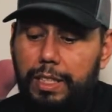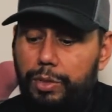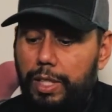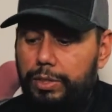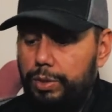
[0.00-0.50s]
I
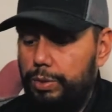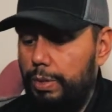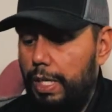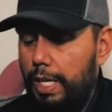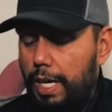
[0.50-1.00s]
try
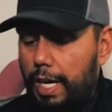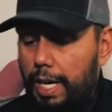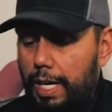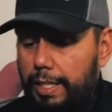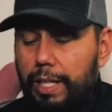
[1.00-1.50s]
to
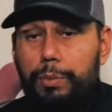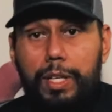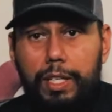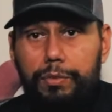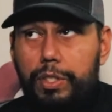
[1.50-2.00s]
get
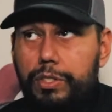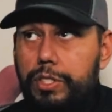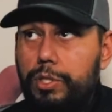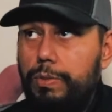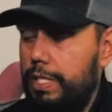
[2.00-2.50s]
ready for the
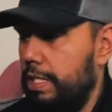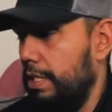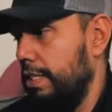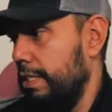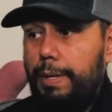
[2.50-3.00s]
situation,